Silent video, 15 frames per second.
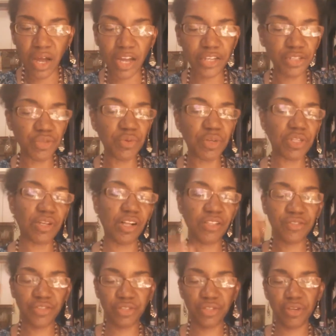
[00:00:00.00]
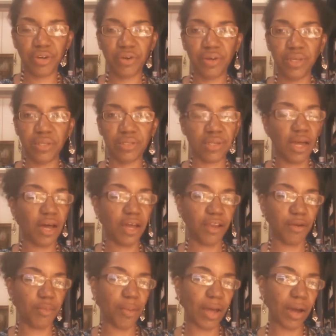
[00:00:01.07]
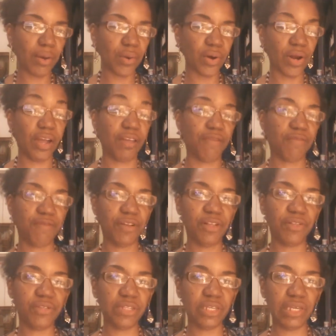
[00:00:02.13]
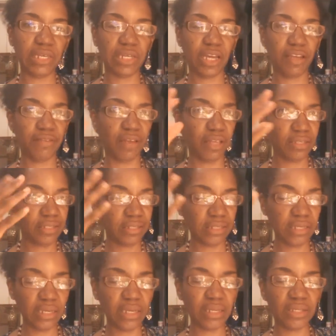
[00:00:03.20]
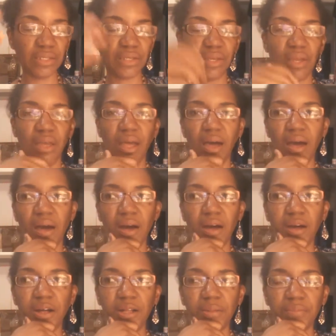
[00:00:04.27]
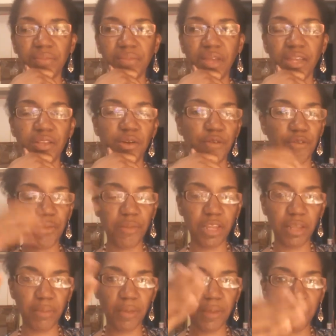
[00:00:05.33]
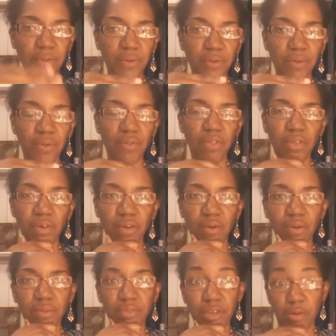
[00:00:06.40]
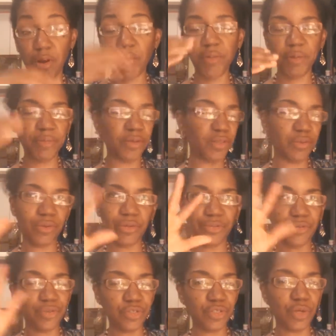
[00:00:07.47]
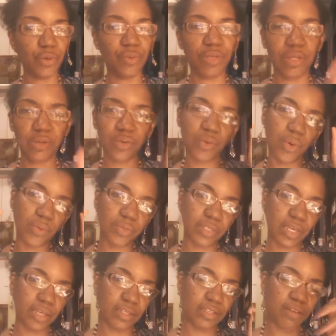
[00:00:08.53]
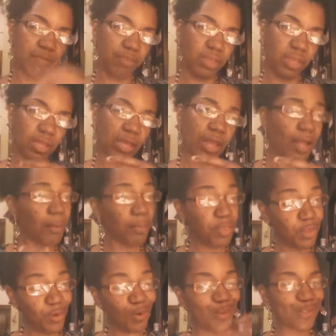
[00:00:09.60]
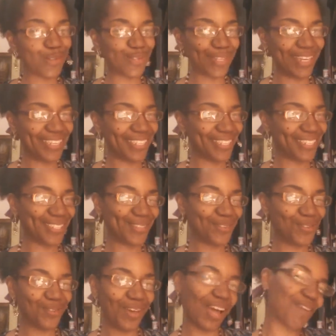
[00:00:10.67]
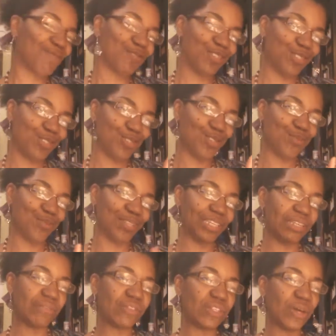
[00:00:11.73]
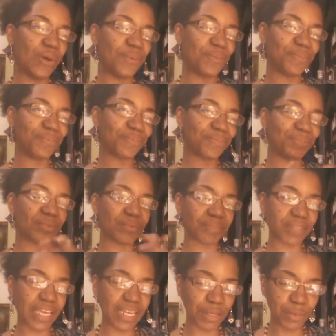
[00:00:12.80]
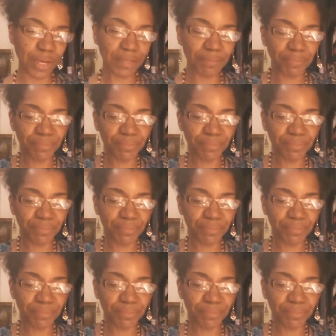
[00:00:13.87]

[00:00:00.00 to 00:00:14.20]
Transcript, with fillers: I do acknowledge that there is a higher power. I have felt it. I, I see it. Um, I know for many people, there are people in the world who are so, you know, quote, scientific, but there are also scientists who have religious beliefs. So anyway,